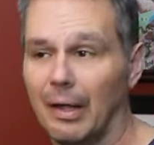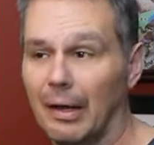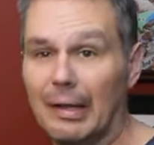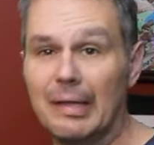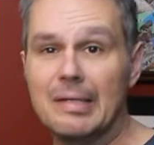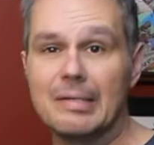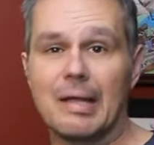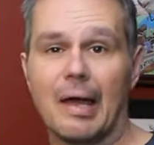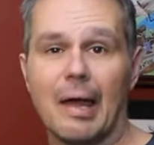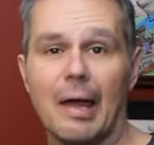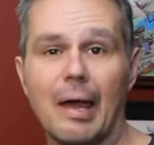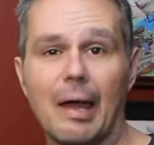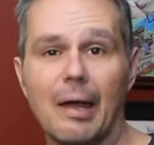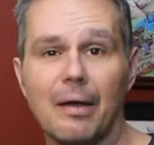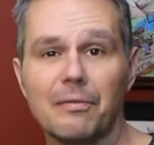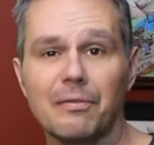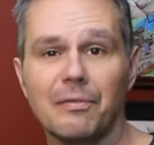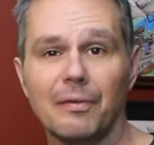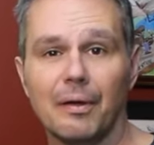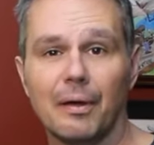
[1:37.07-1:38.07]
at least a
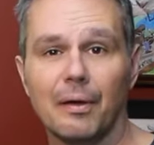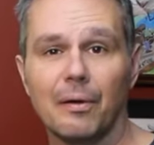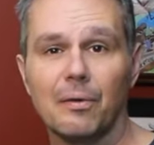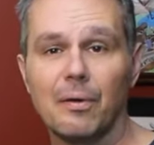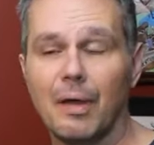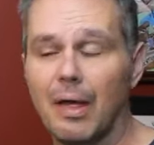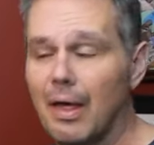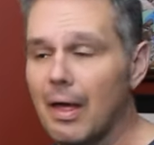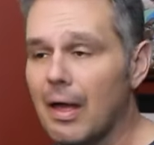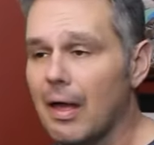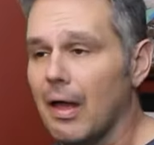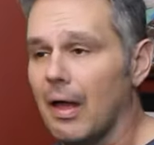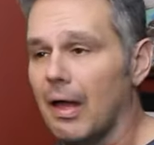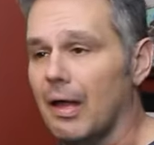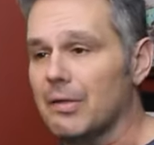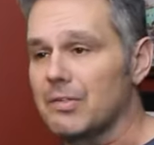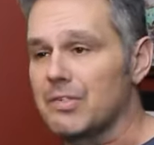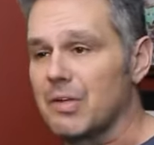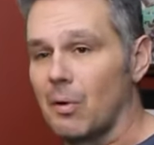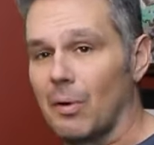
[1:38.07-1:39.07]
half, you know,
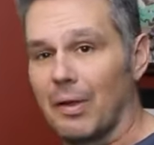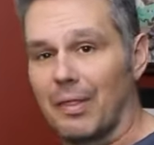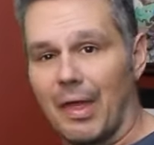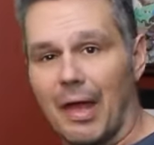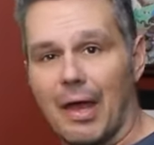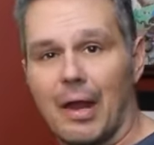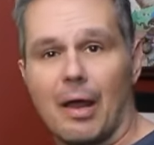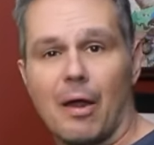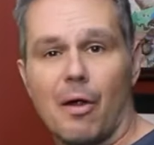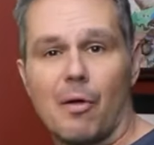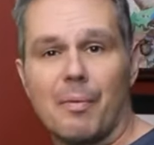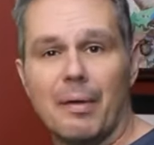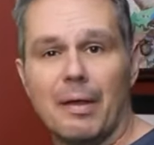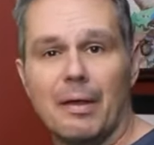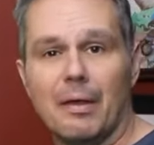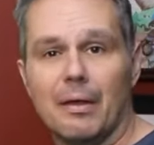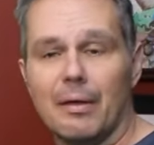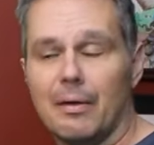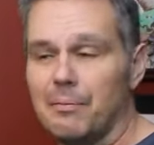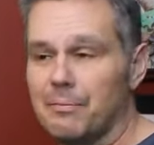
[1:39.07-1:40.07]
and so at that
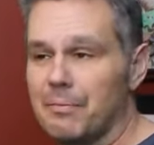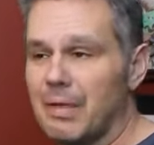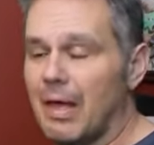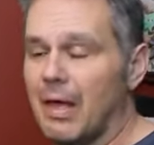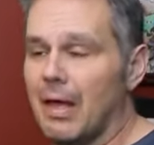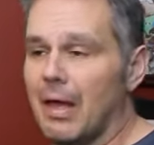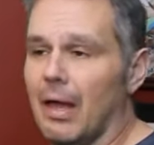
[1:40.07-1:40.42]
RPM.